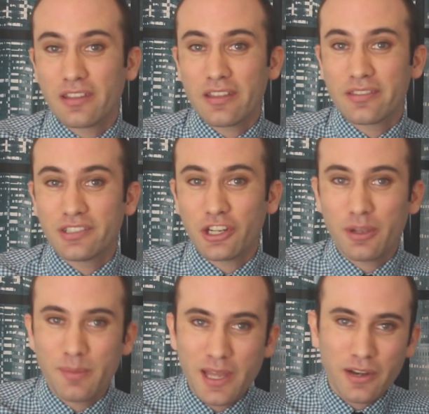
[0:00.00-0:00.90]
states
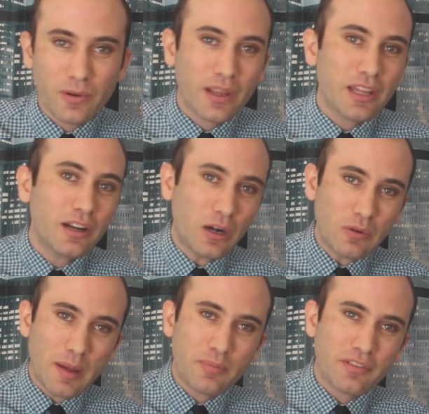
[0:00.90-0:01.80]
gerrymandering and our
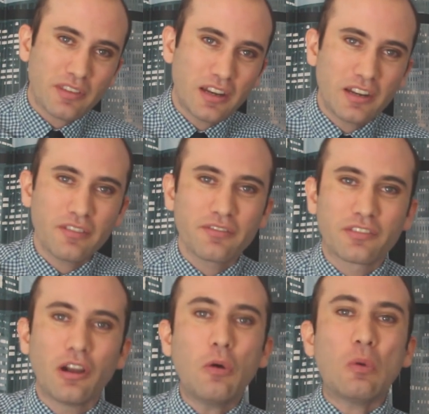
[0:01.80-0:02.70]

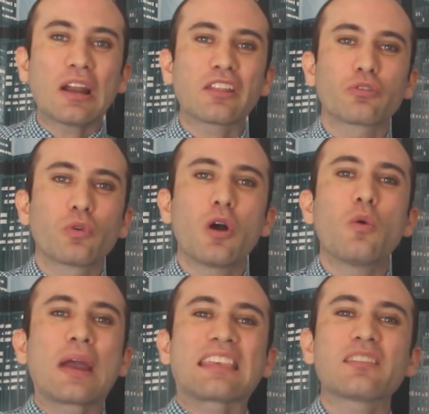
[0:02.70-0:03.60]
representatives don't want to throw
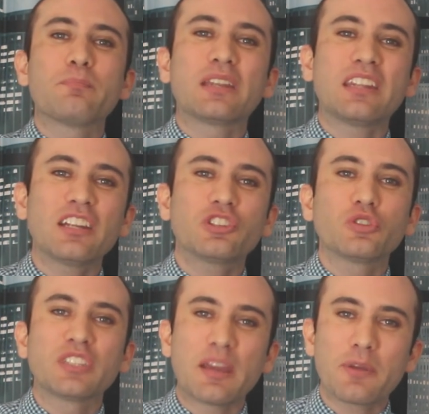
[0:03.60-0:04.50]
away some
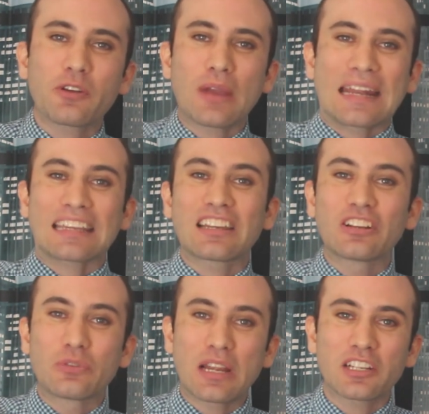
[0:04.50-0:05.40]
potential Democratic
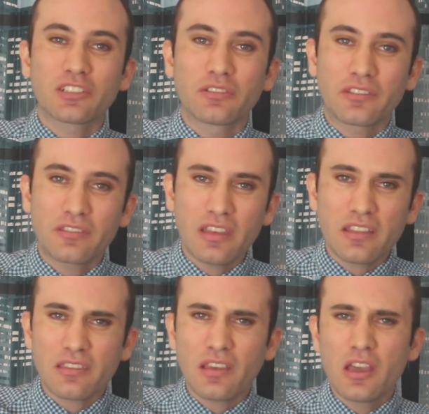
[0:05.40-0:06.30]
congressional
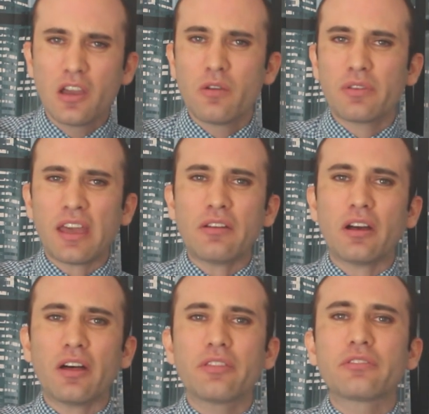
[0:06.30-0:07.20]
seats
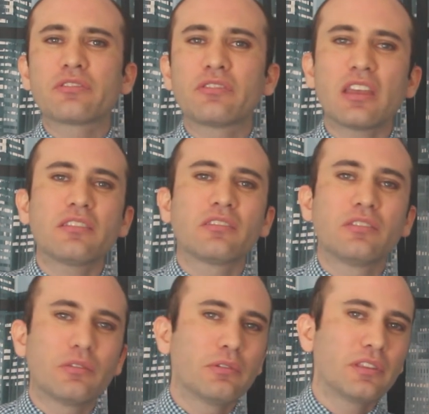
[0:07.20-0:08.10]
without other states
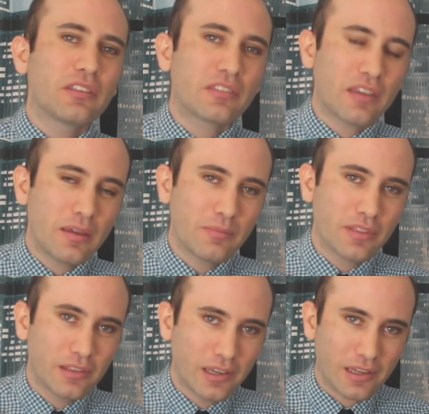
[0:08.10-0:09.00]
doing the same
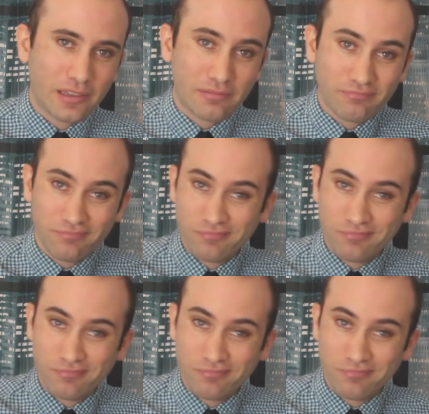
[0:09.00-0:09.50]
thing.